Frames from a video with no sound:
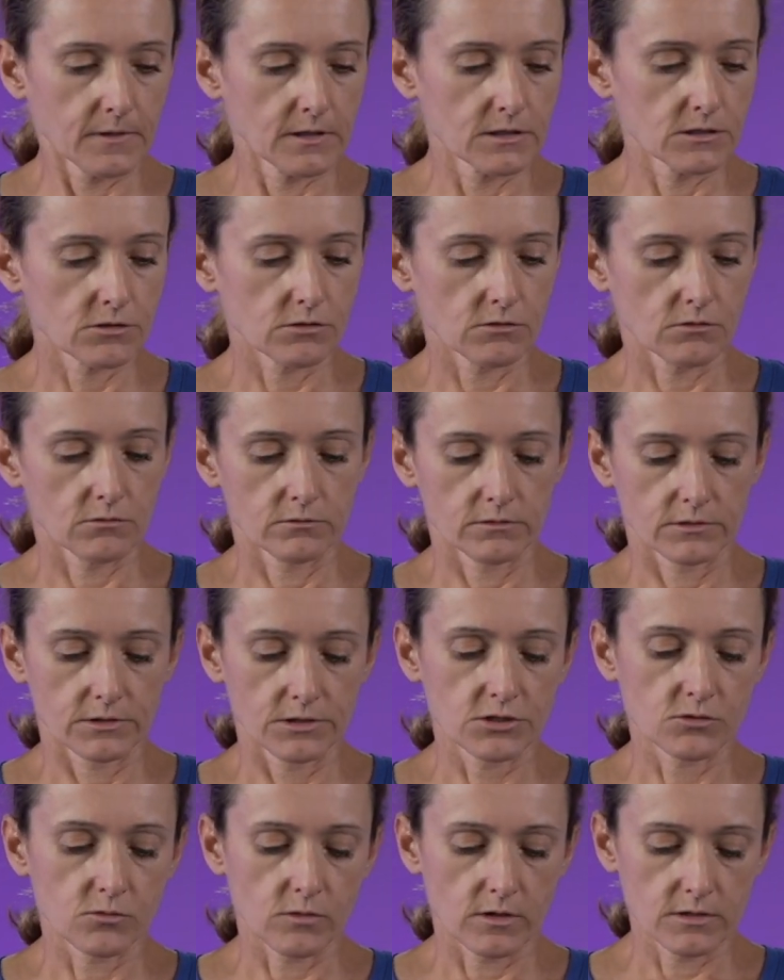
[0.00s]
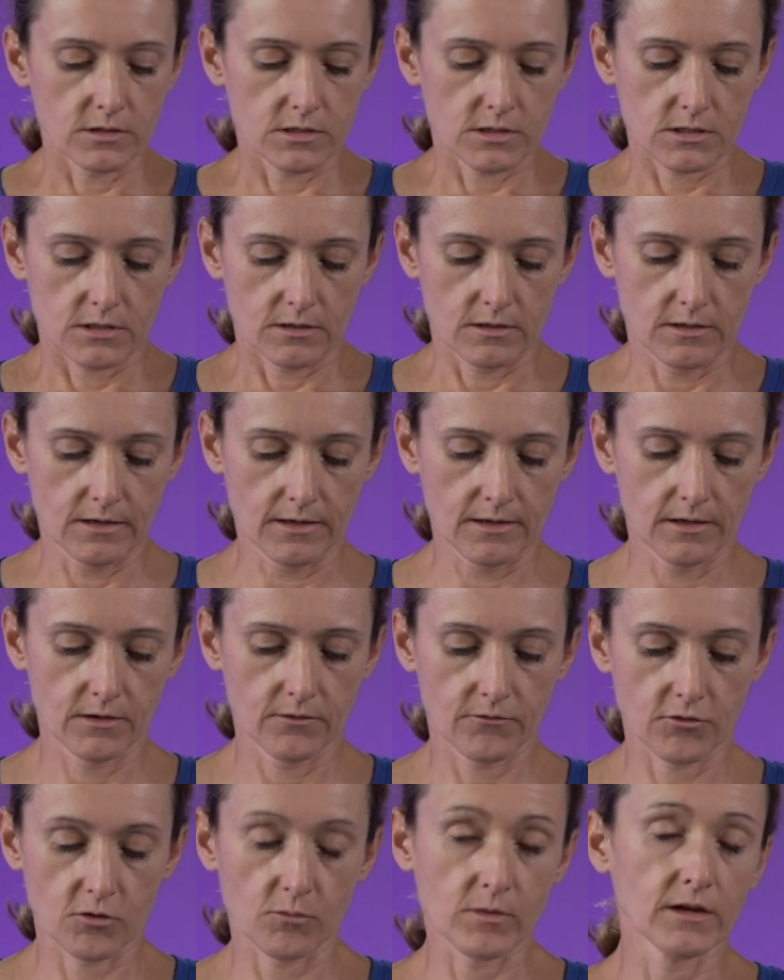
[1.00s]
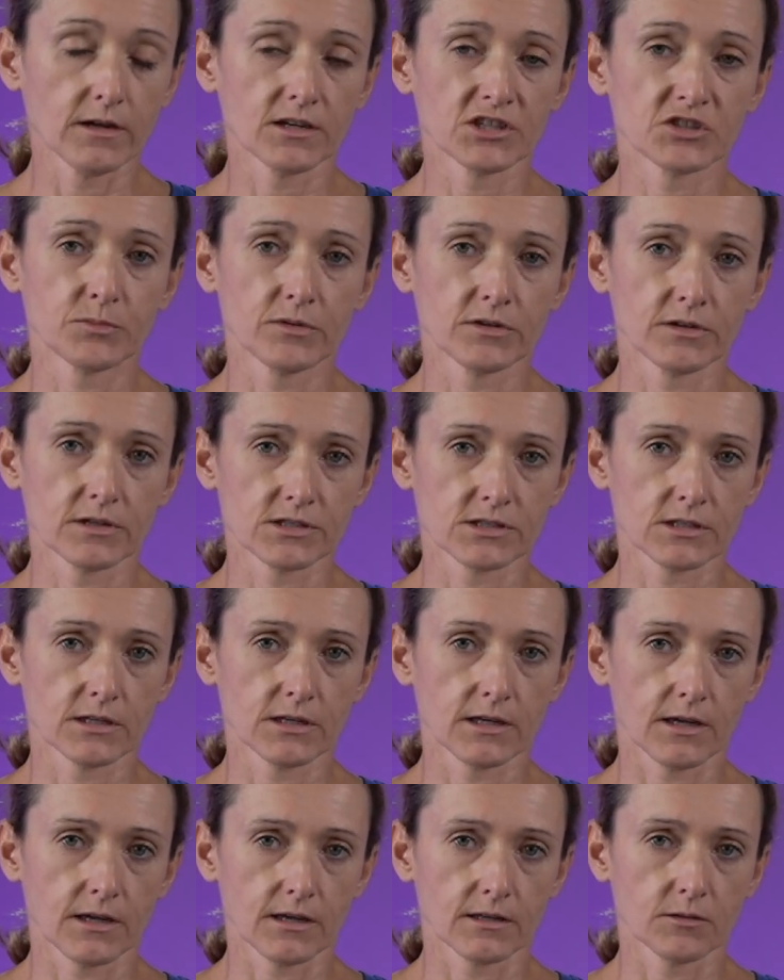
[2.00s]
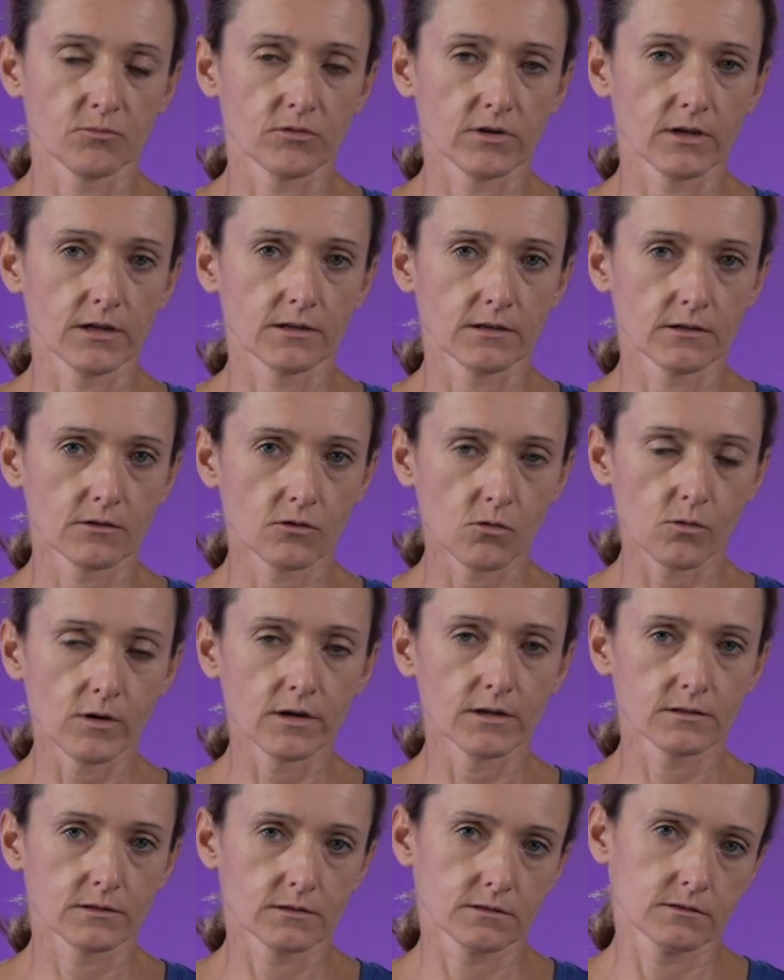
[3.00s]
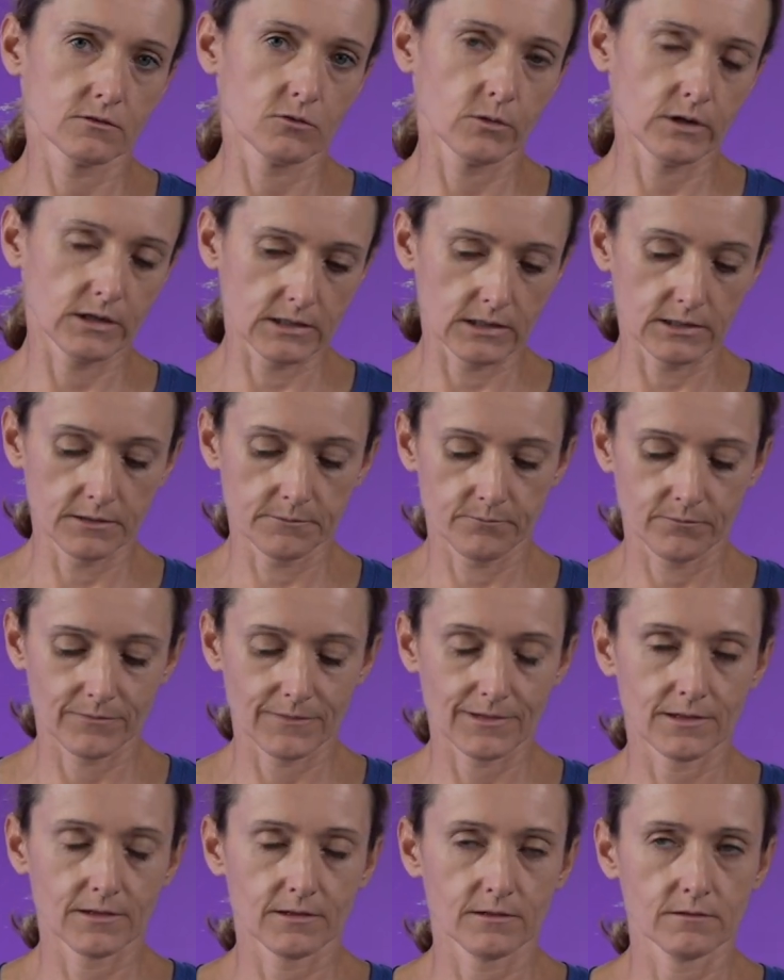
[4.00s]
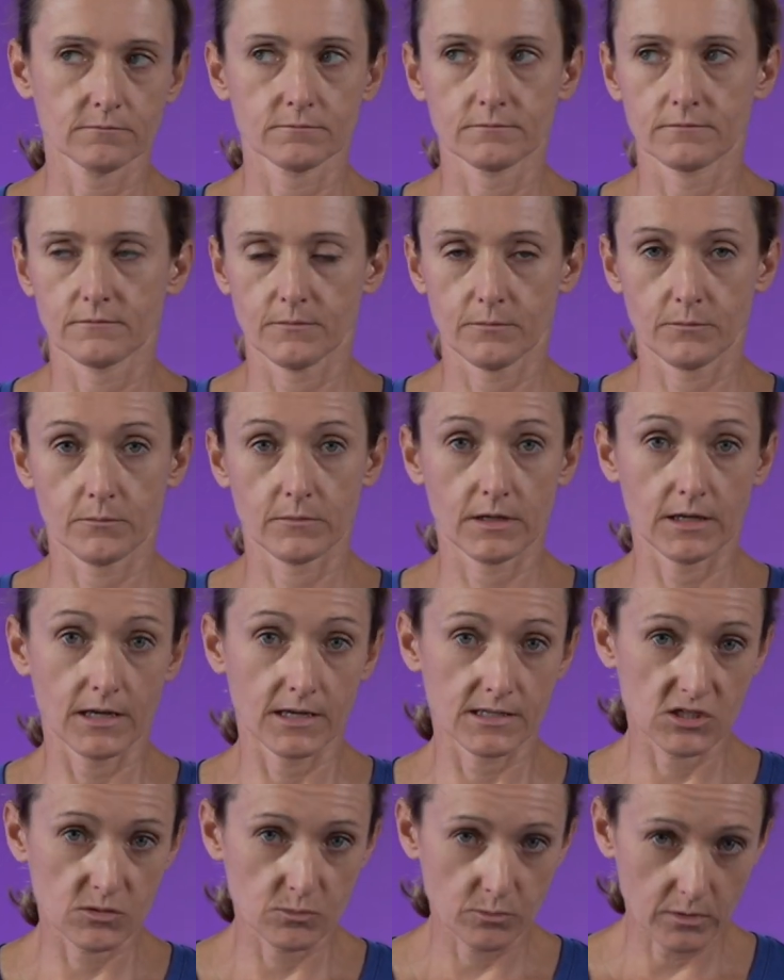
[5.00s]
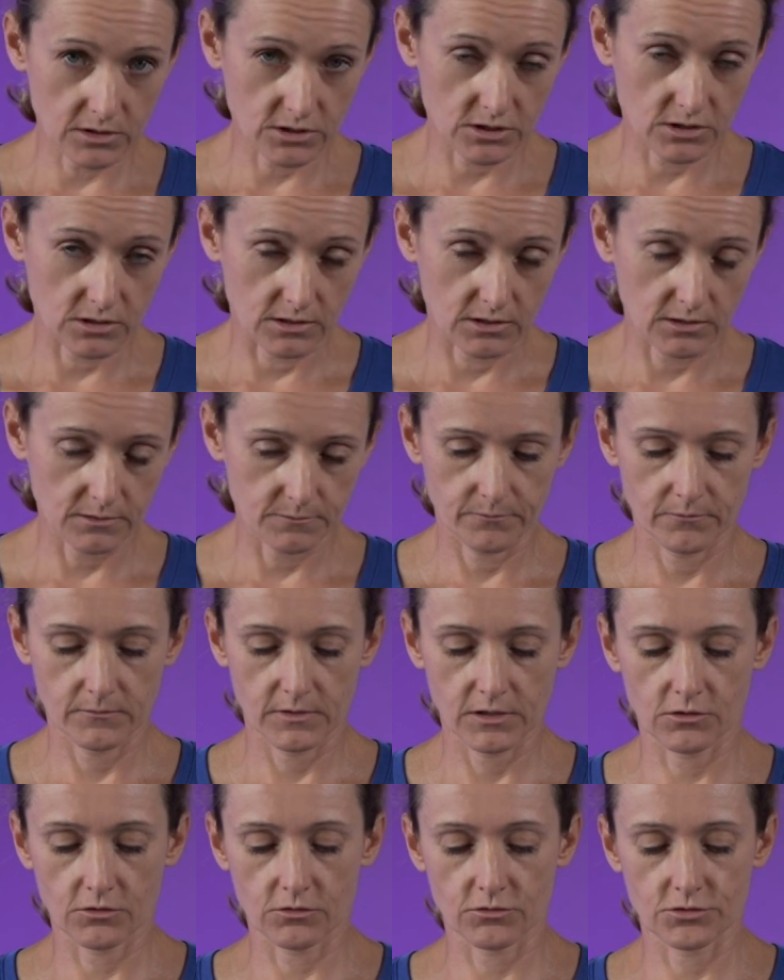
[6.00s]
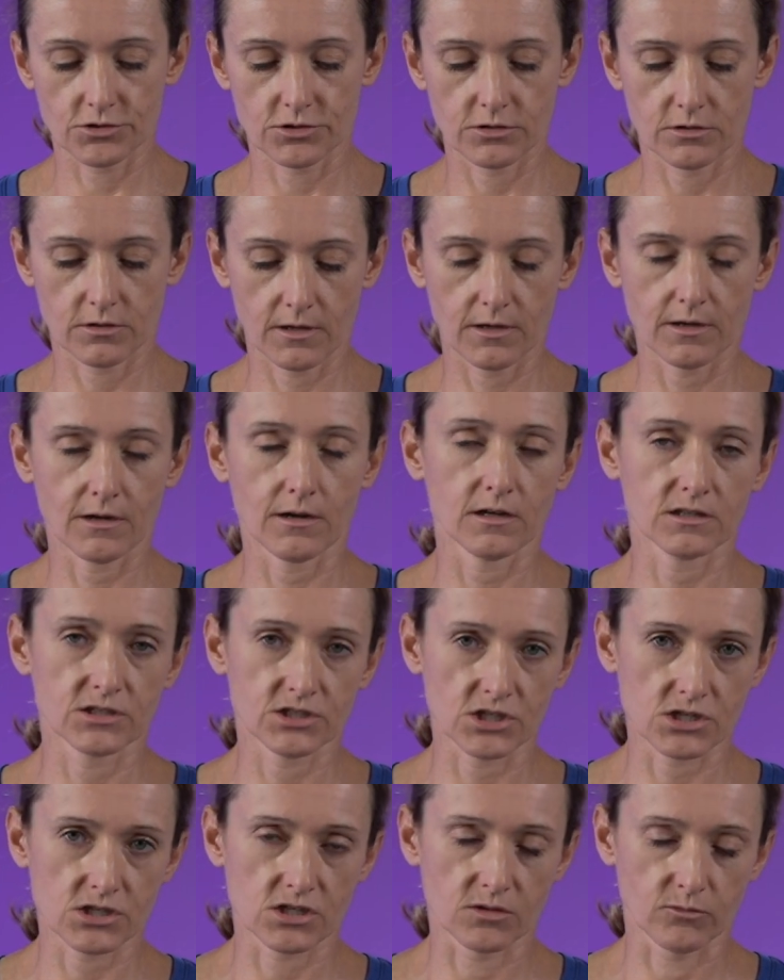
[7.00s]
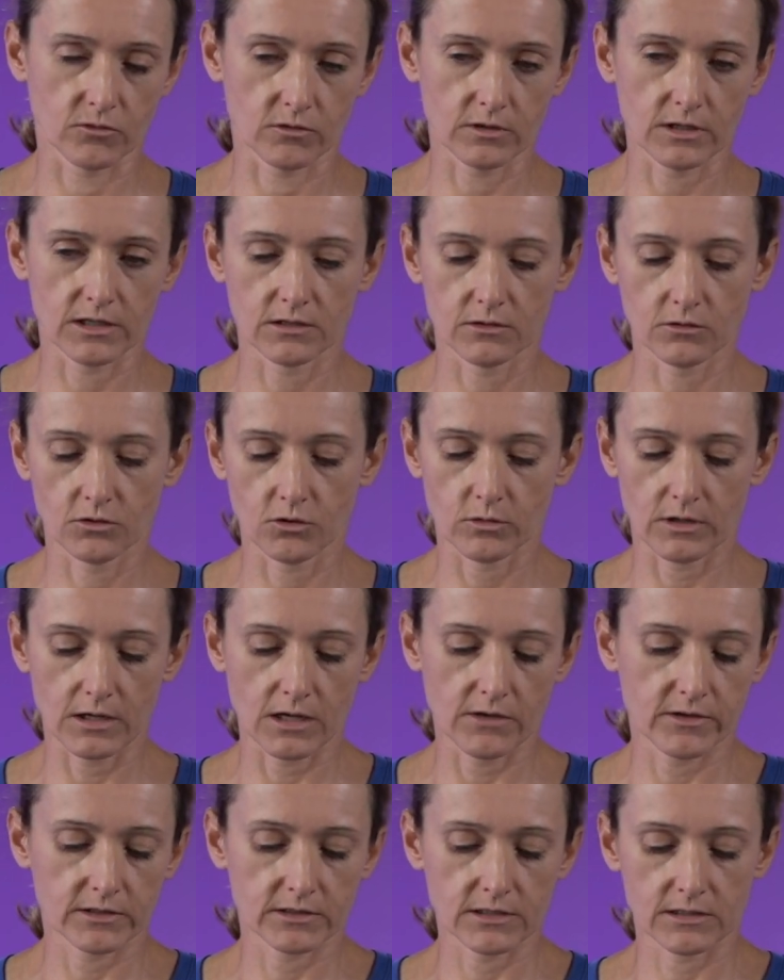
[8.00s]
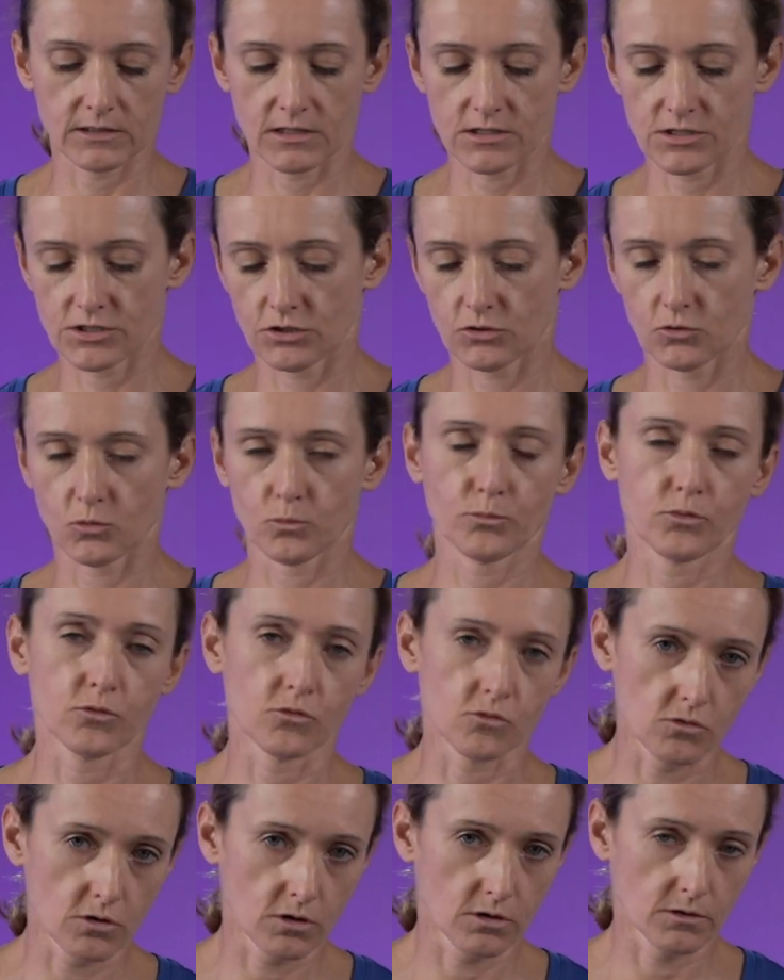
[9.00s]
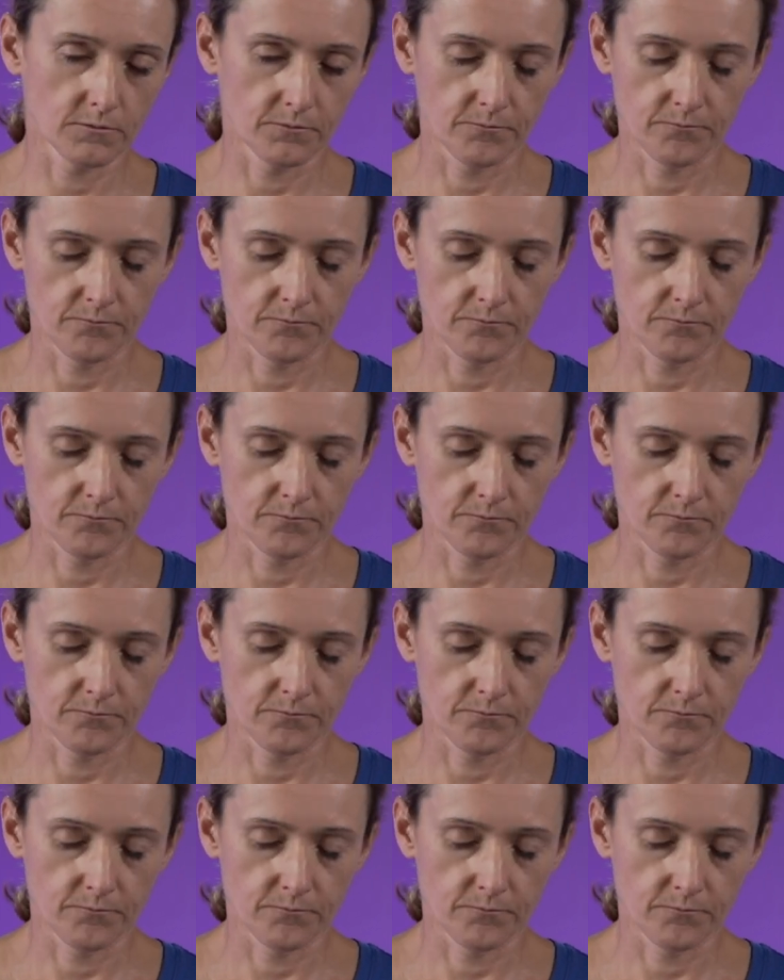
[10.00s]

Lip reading: So these ones, from my experience, they can break quite quickly, especially because they are adjustable and you will have a tendency to pull